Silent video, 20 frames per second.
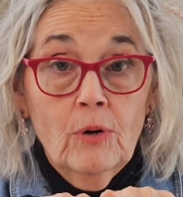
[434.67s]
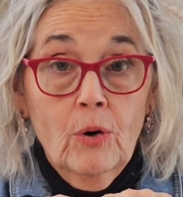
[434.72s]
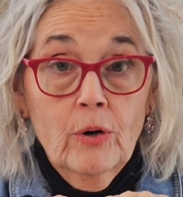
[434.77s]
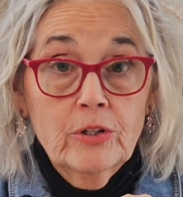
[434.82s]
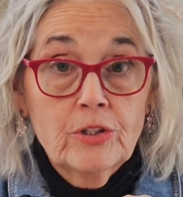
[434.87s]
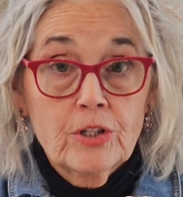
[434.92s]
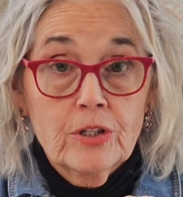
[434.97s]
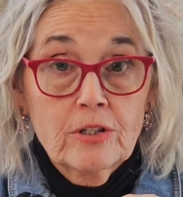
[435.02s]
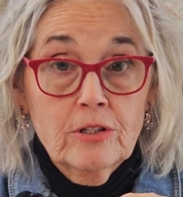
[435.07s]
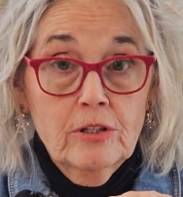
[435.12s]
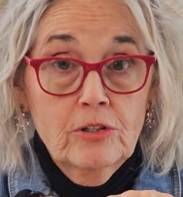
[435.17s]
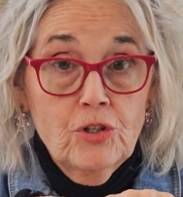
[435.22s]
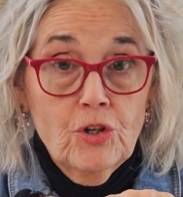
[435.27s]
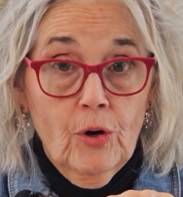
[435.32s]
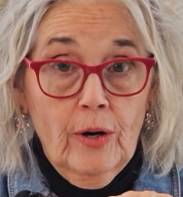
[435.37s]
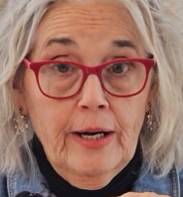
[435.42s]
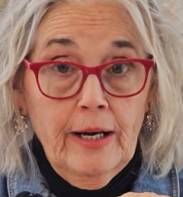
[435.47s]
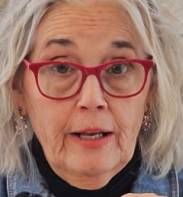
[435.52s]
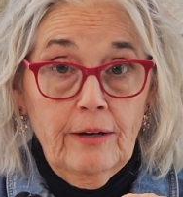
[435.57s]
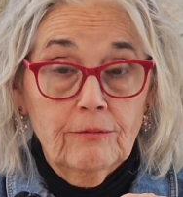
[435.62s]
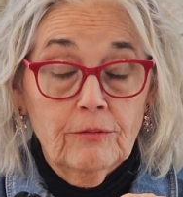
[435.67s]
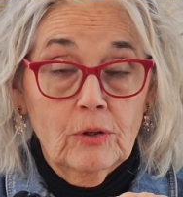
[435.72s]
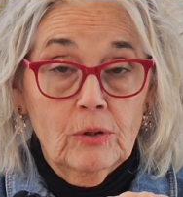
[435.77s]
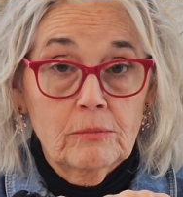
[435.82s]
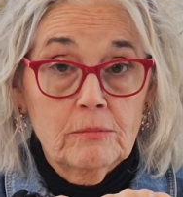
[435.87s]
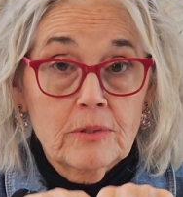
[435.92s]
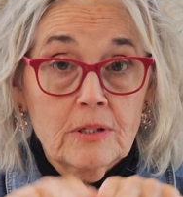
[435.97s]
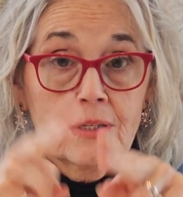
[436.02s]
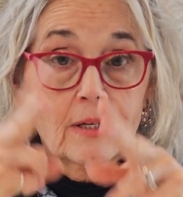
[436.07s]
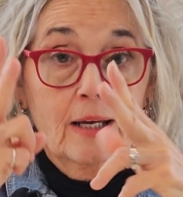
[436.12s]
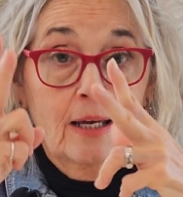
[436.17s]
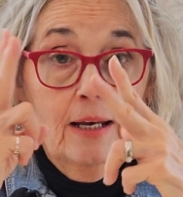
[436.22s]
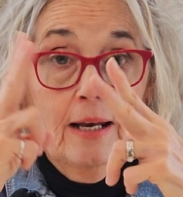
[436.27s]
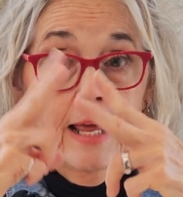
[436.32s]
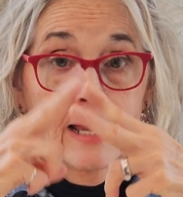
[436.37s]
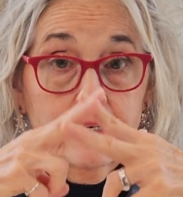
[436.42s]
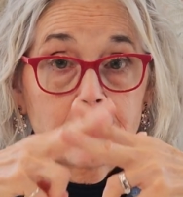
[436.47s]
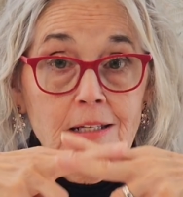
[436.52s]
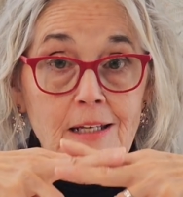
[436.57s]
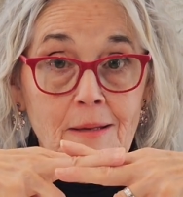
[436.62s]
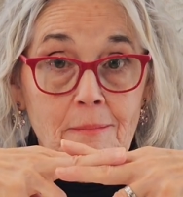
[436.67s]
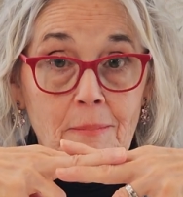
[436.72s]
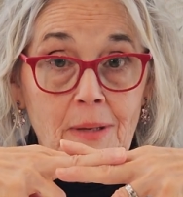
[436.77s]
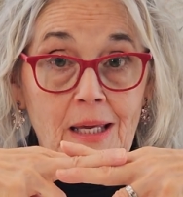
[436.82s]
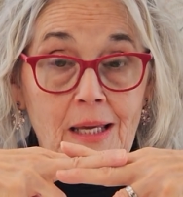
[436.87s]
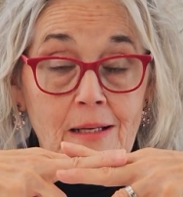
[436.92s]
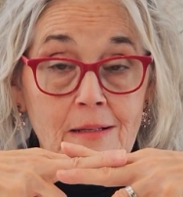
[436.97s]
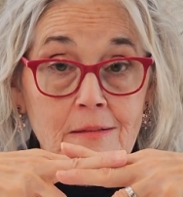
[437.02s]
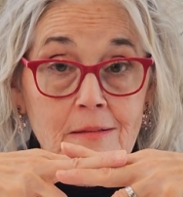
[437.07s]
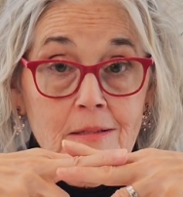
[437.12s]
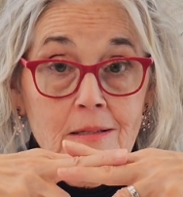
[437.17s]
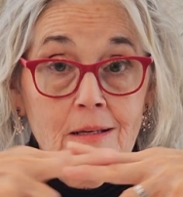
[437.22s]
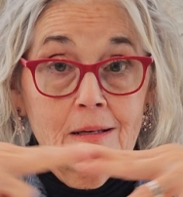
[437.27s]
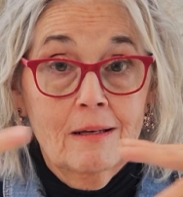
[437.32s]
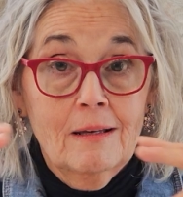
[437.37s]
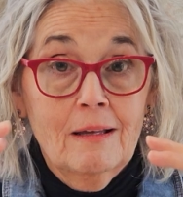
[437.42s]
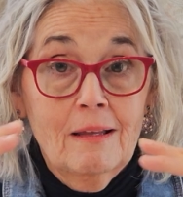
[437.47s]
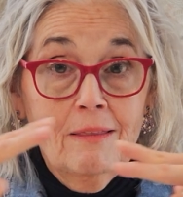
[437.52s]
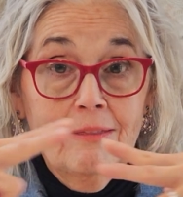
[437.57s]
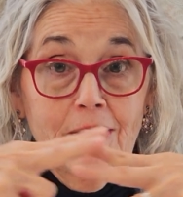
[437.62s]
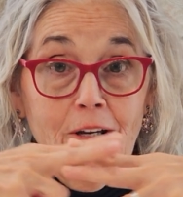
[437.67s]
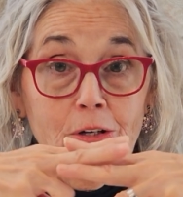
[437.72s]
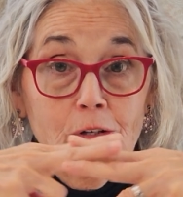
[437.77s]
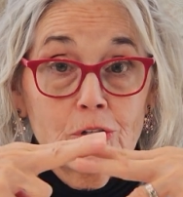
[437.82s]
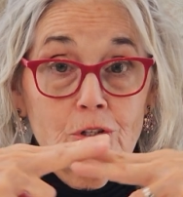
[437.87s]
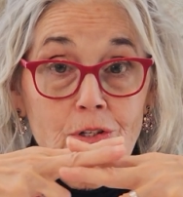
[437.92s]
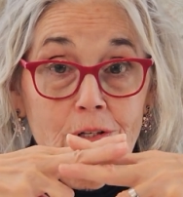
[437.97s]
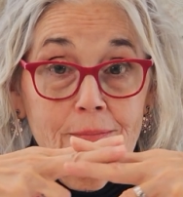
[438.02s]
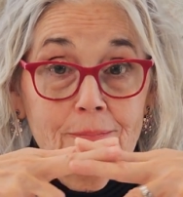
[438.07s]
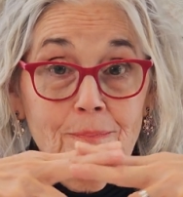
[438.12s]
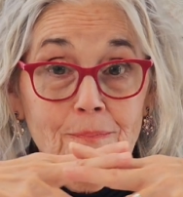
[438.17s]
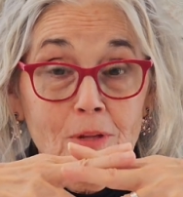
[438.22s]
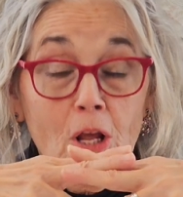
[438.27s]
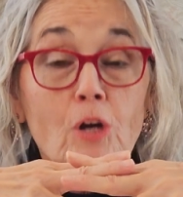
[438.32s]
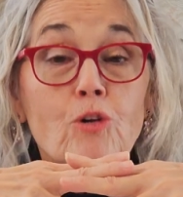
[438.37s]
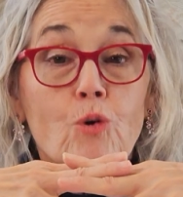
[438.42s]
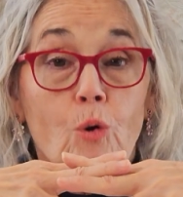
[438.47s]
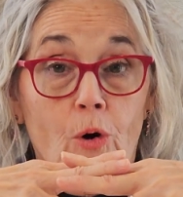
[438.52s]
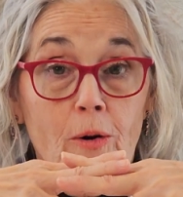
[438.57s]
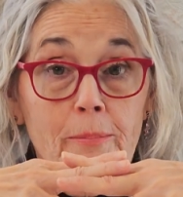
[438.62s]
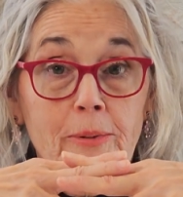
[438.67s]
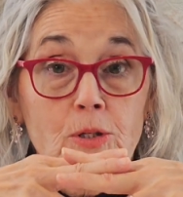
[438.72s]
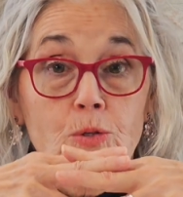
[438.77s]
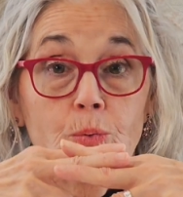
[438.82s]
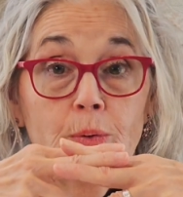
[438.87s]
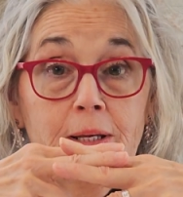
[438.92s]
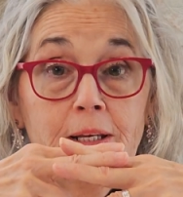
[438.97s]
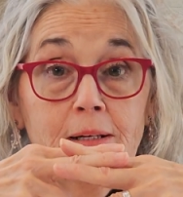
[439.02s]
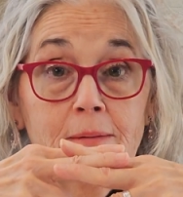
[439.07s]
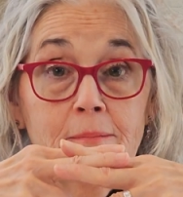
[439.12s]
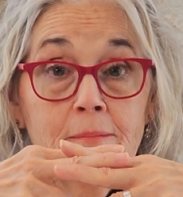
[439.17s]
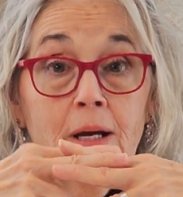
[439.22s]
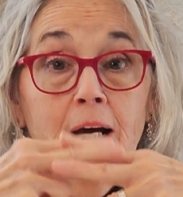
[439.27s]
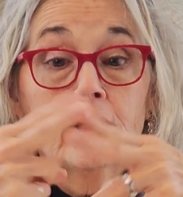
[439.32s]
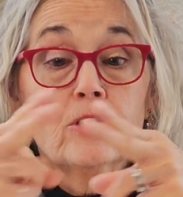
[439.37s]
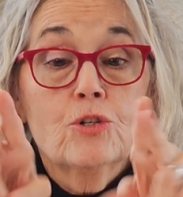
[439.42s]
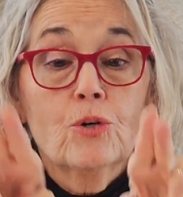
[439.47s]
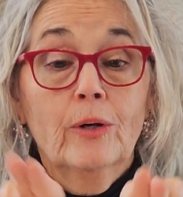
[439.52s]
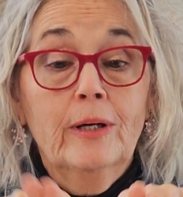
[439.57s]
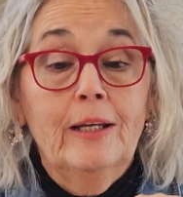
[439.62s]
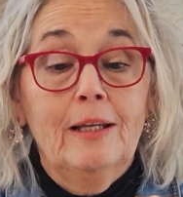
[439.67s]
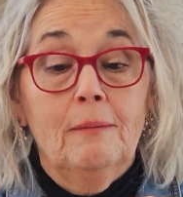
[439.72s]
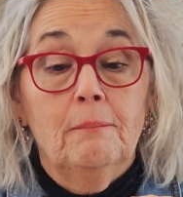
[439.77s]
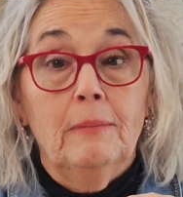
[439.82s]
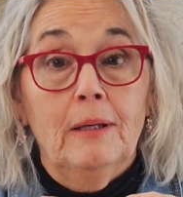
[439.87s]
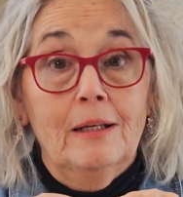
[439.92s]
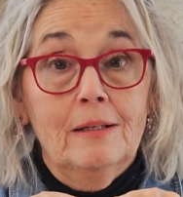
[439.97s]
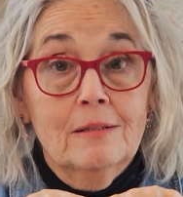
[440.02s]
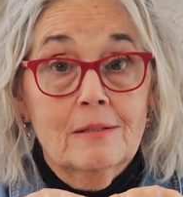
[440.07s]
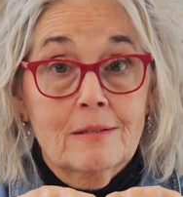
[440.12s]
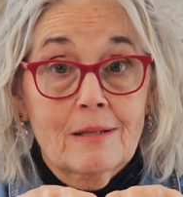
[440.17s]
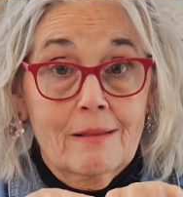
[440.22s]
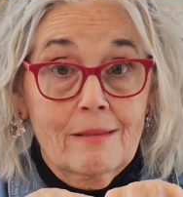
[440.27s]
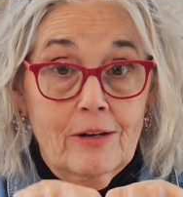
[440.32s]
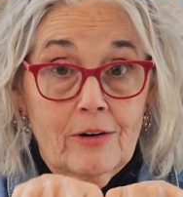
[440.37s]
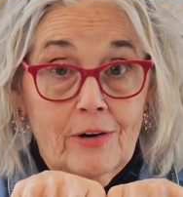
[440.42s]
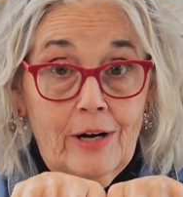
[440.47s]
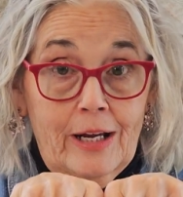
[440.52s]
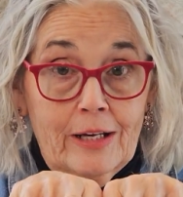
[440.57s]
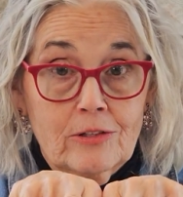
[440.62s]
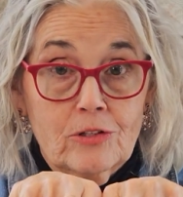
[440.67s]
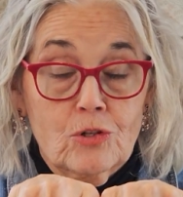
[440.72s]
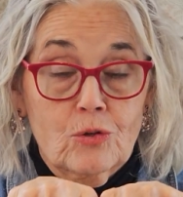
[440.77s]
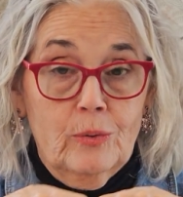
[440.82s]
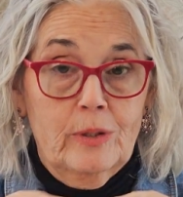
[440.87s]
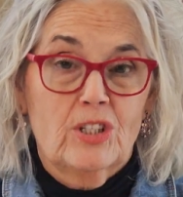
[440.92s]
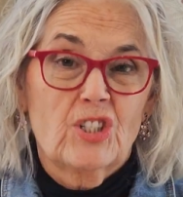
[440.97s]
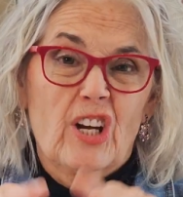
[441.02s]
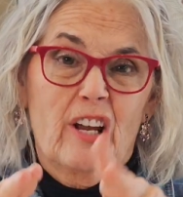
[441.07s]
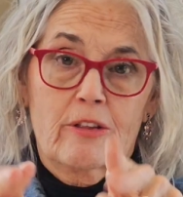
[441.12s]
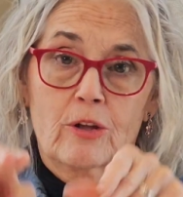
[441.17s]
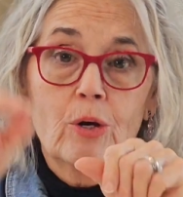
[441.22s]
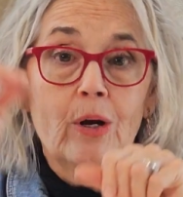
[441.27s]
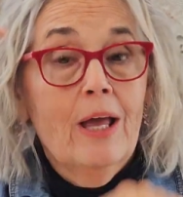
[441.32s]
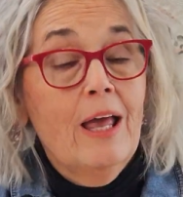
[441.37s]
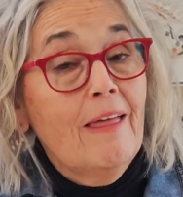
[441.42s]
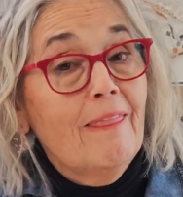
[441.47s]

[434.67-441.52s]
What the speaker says: or just adjoining rooms? Connecting means there's a door between them. Adjoining means they're next to each other.